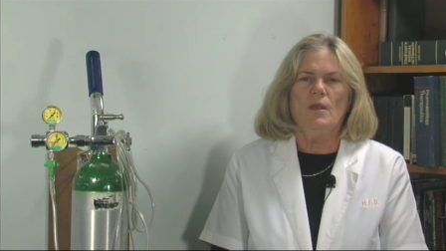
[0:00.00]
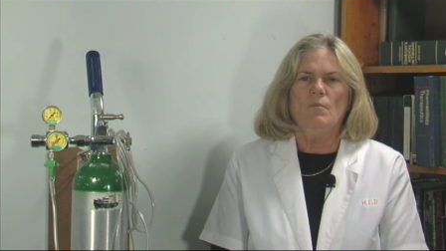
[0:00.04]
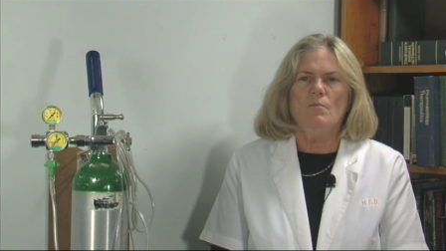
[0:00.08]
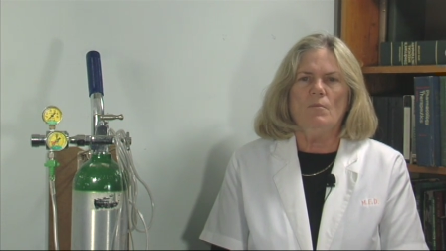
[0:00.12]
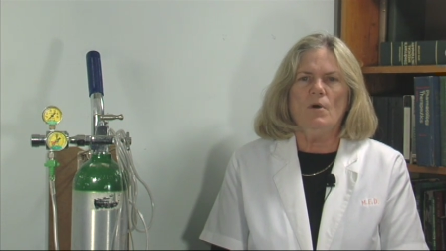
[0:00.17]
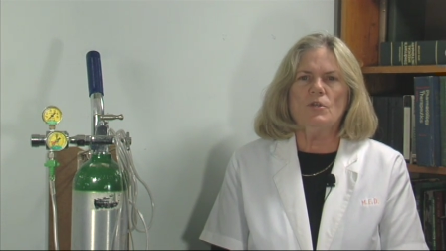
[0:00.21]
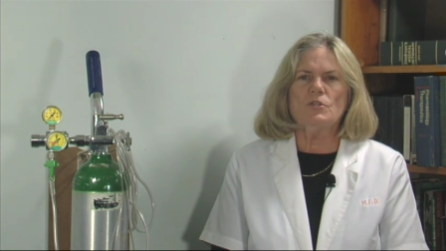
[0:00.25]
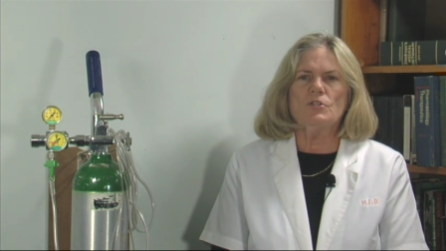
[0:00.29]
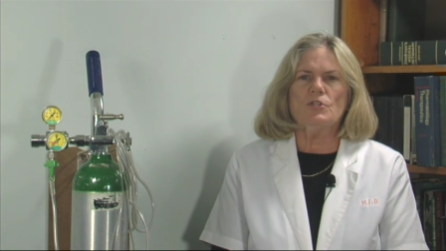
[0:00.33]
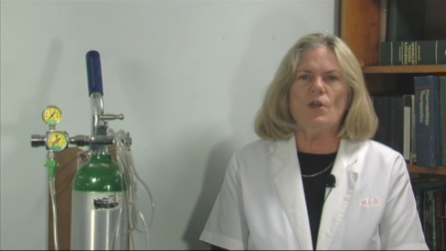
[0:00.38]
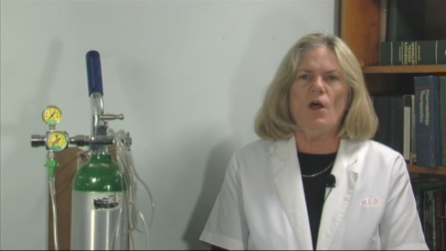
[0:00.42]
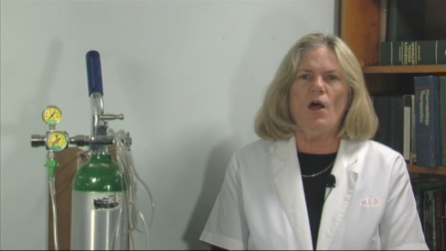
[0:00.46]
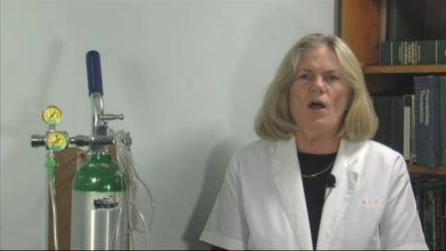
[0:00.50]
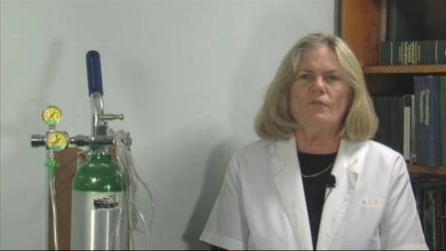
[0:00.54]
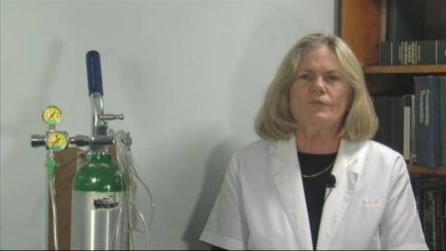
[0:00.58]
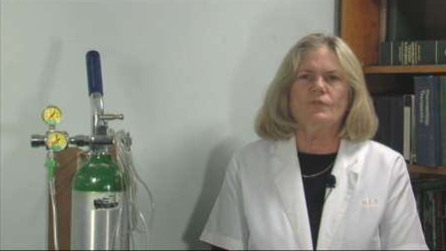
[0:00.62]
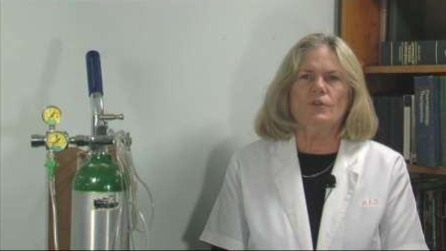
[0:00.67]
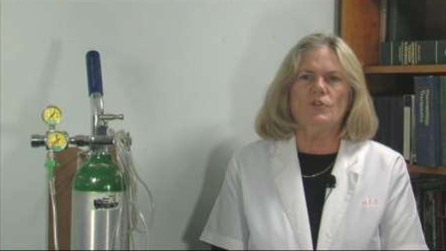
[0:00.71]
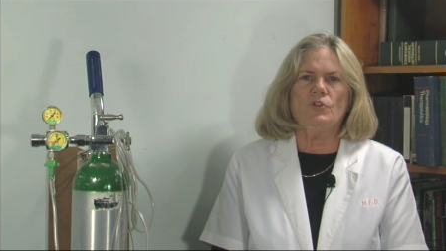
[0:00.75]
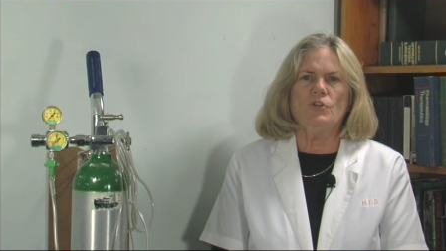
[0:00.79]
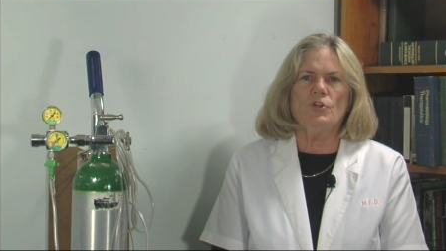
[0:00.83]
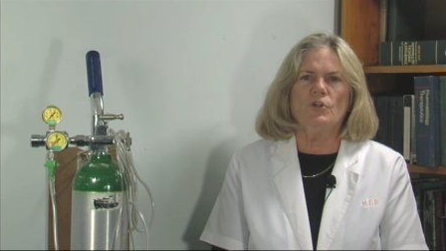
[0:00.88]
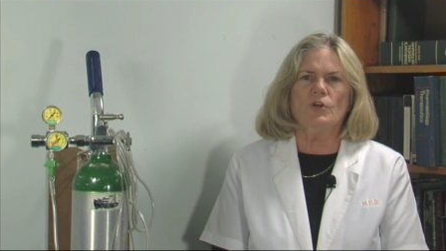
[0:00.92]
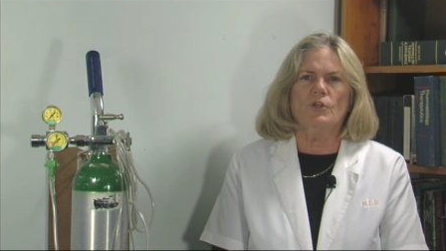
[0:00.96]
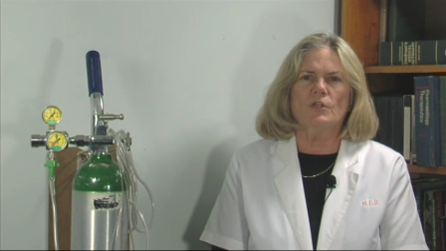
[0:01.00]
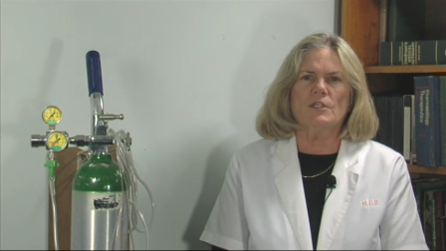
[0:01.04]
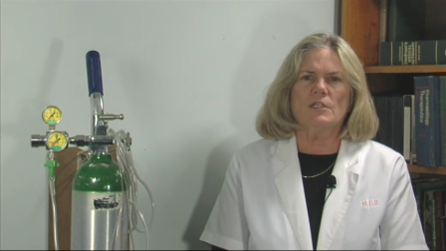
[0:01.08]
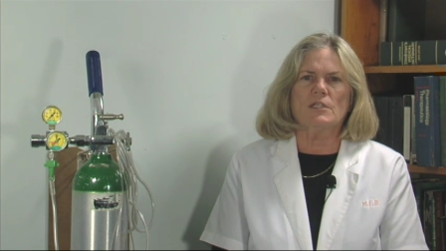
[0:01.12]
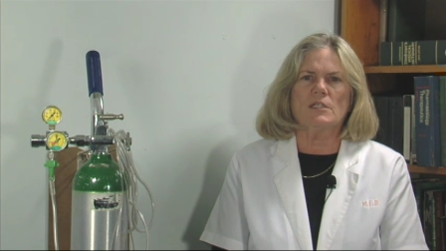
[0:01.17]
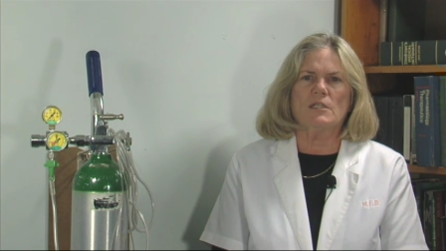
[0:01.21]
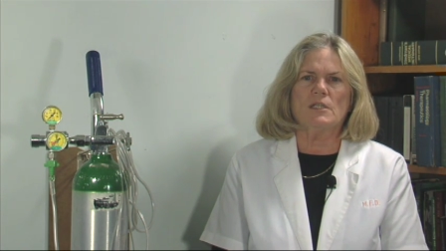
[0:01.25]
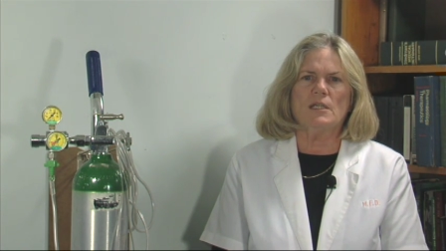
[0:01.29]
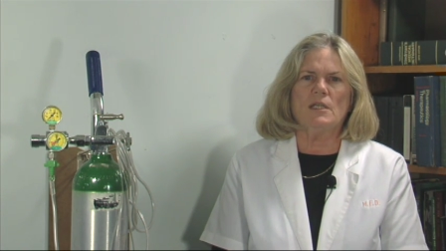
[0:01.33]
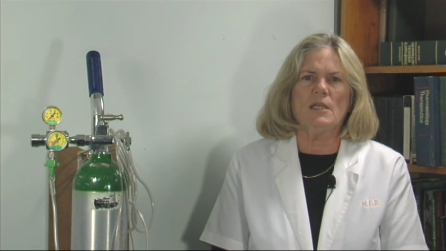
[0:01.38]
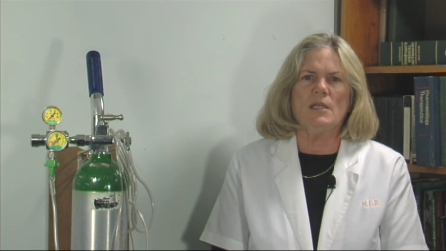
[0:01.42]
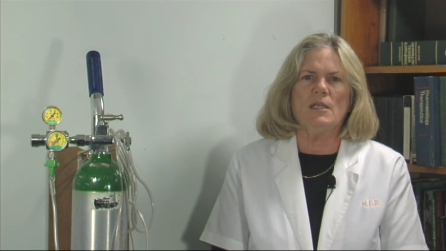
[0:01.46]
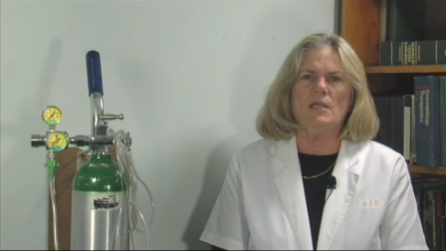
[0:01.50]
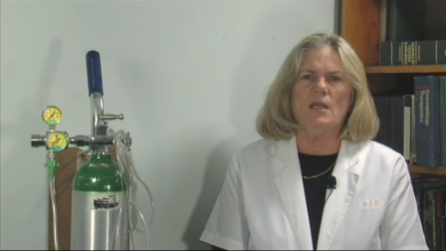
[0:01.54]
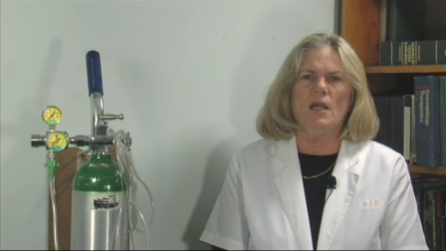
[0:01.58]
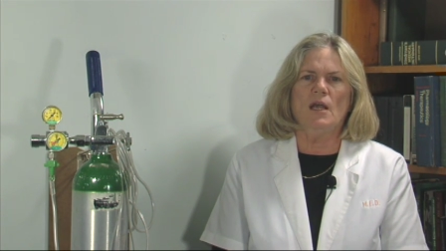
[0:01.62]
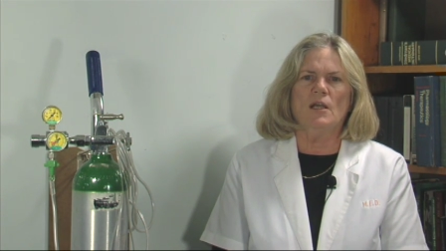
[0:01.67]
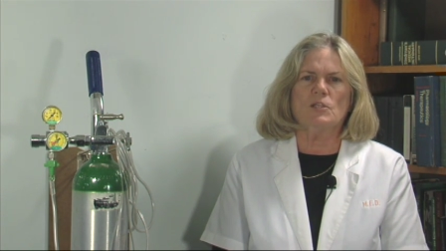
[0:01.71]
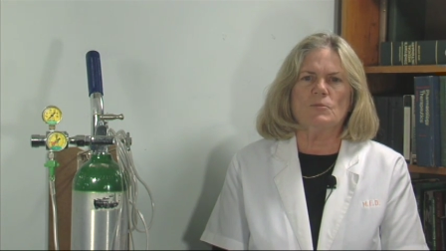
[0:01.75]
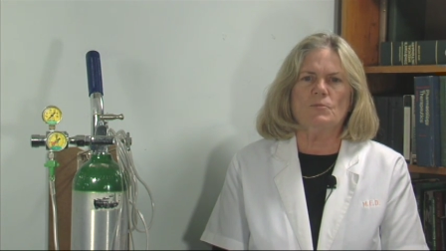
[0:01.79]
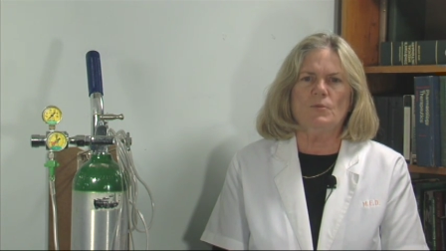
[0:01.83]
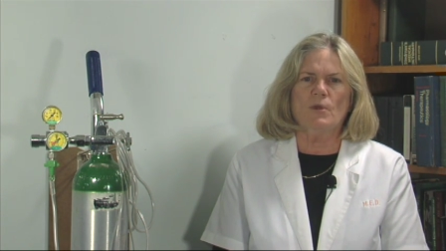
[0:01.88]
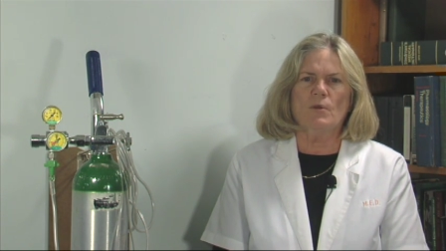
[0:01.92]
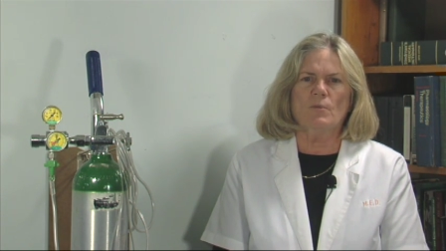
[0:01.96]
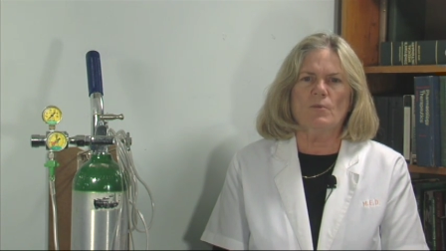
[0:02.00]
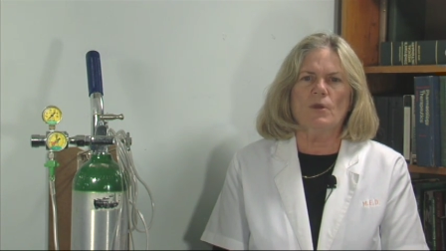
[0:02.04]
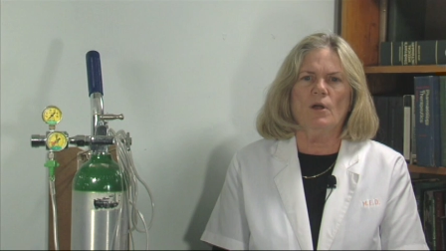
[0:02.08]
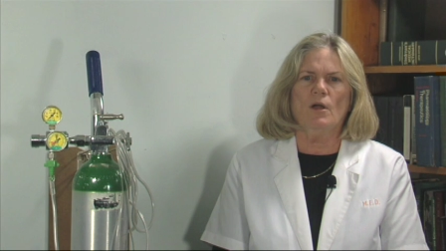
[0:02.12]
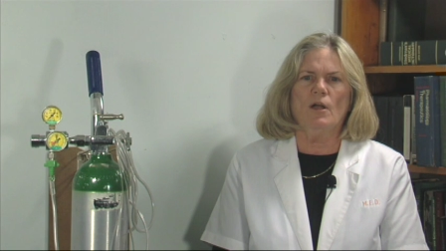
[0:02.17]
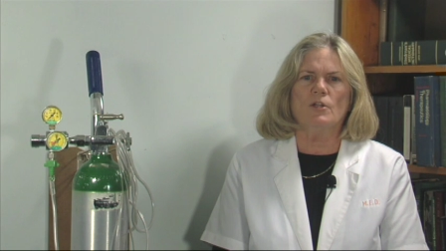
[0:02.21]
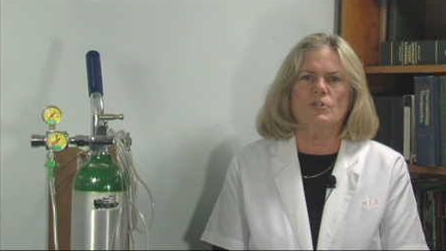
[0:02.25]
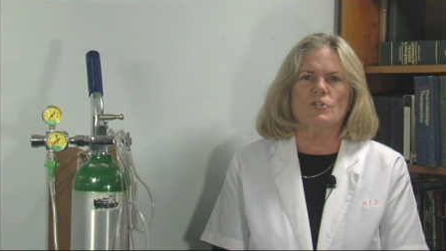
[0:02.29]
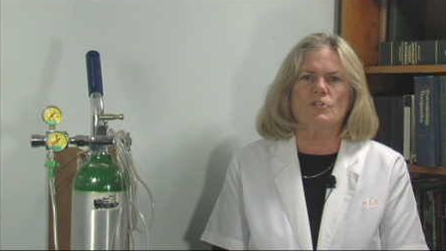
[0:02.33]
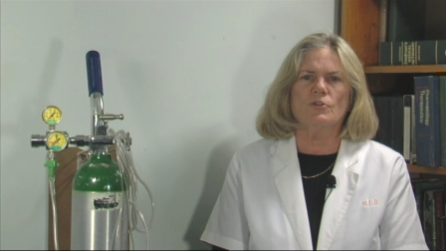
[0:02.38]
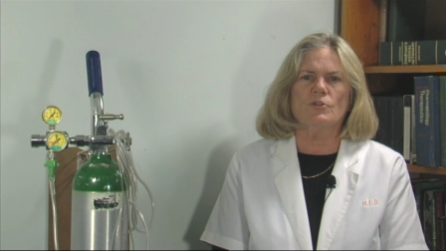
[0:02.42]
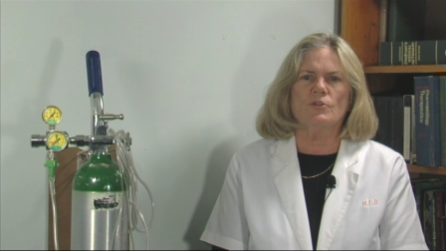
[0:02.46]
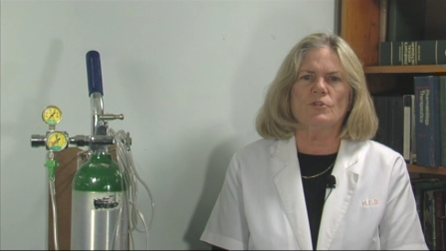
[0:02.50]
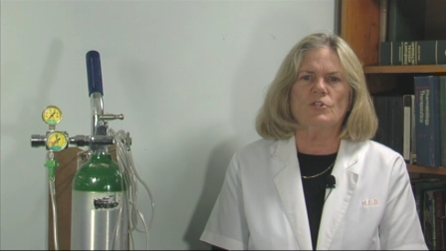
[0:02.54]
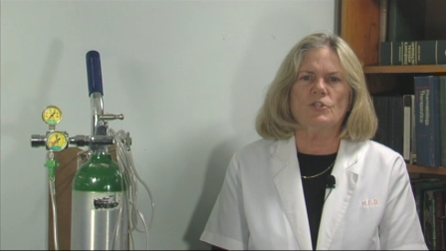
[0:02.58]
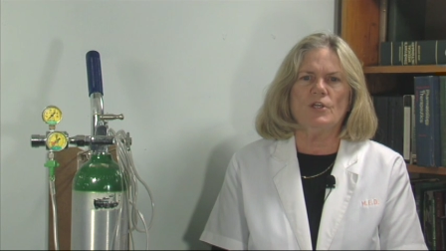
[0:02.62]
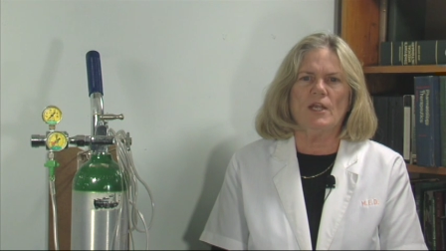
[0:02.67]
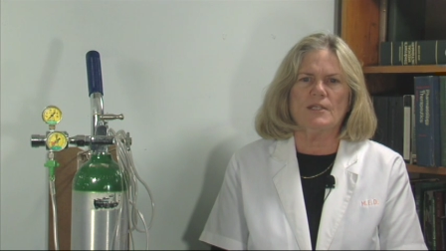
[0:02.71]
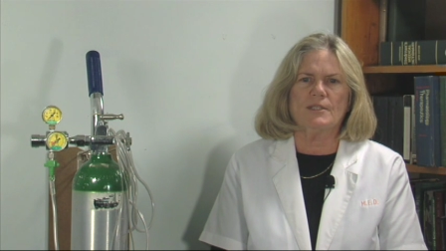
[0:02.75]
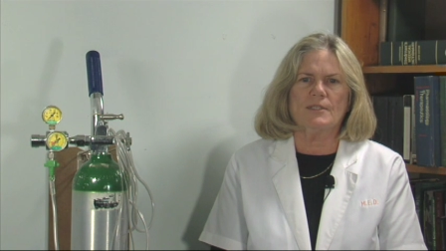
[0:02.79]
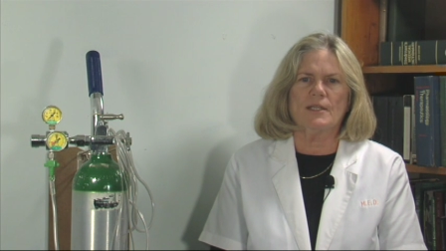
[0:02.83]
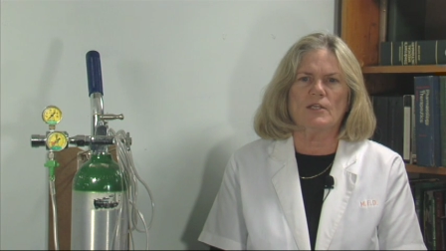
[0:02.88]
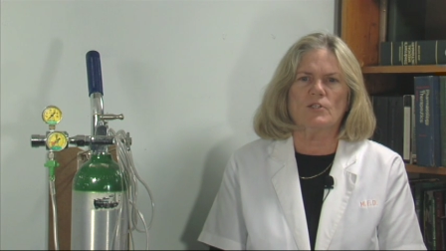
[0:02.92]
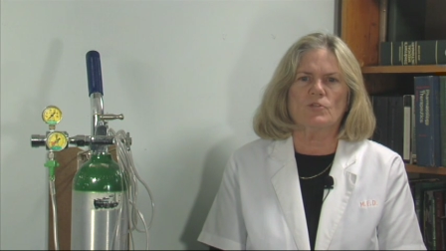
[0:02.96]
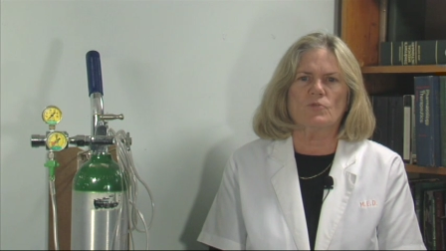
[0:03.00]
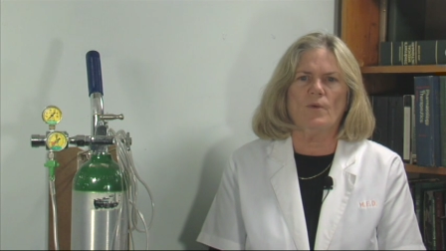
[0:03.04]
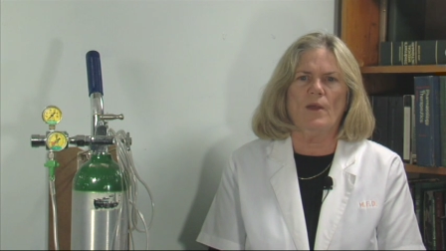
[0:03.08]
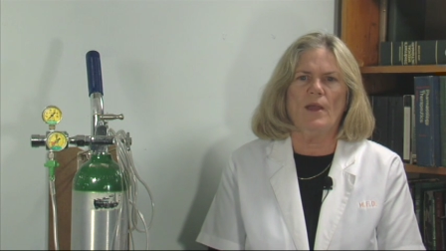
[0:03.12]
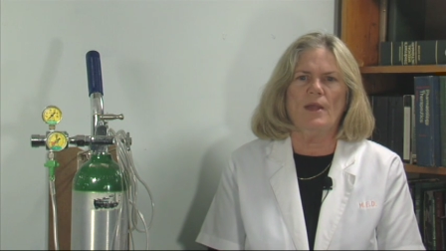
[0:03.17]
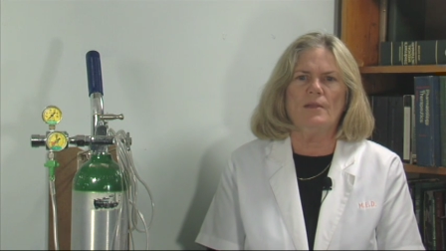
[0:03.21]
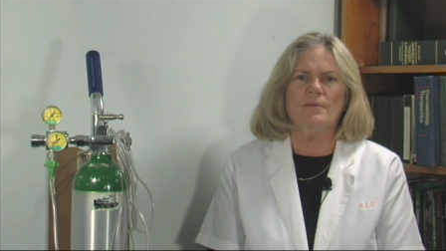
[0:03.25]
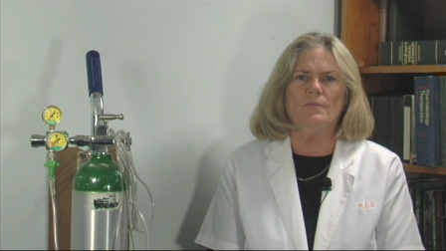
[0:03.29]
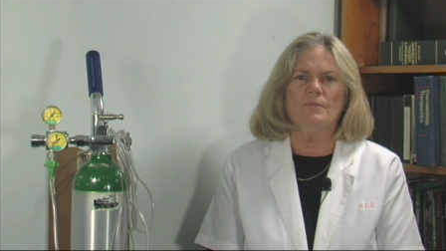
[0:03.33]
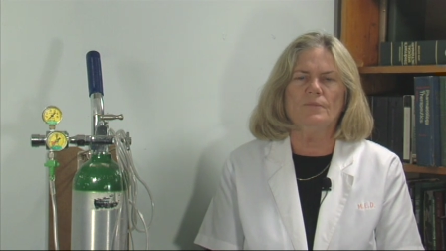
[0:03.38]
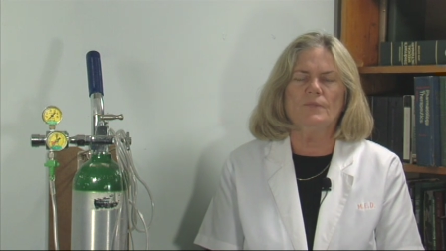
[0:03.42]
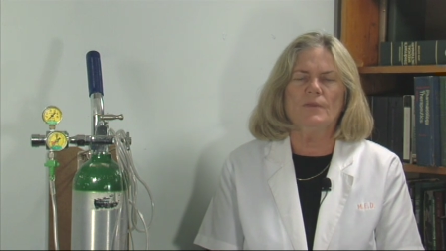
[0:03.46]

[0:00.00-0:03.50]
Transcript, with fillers: Most often you're going to see a sputum culture and chest x-ray,